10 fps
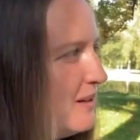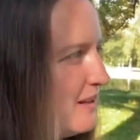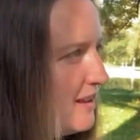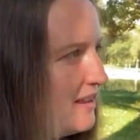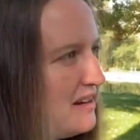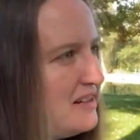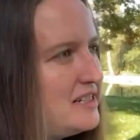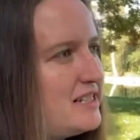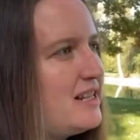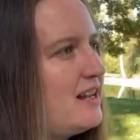of the things
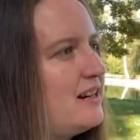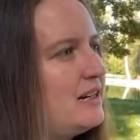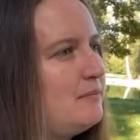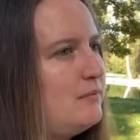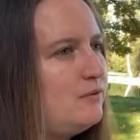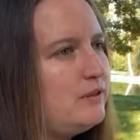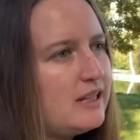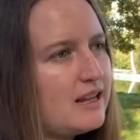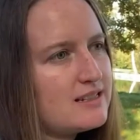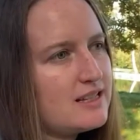that I'm
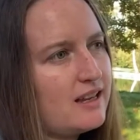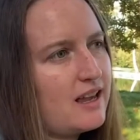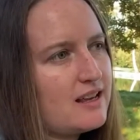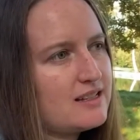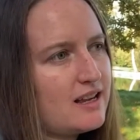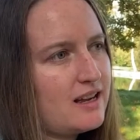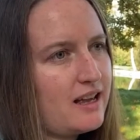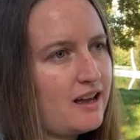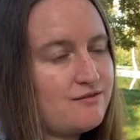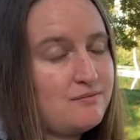realizing as I
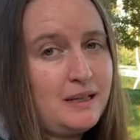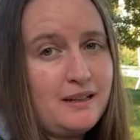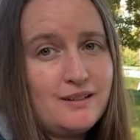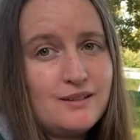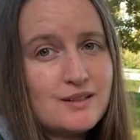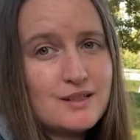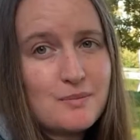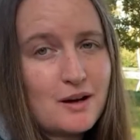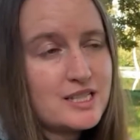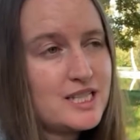have been this
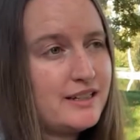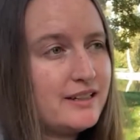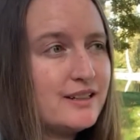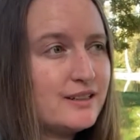past year,